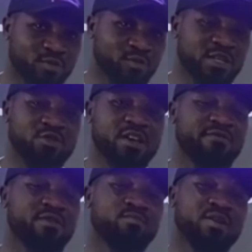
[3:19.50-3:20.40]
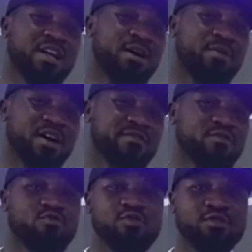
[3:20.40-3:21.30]
it. So they don't even bother about
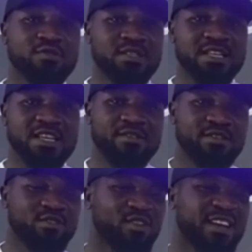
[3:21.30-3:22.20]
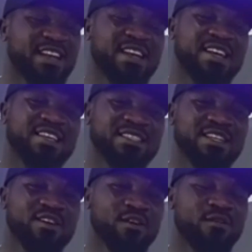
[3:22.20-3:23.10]
even going to the nearest, unless
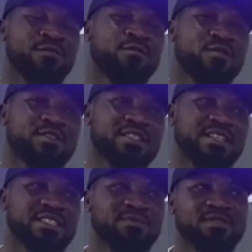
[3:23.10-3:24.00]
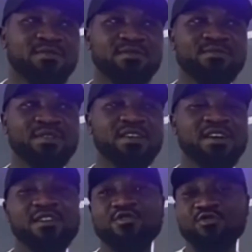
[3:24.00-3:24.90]
of course the symptoms,
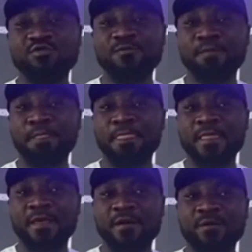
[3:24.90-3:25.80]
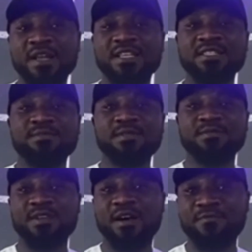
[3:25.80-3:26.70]
when the
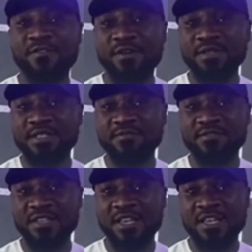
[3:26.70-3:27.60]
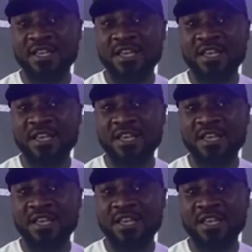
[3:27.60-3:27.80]
symptoms become very severe,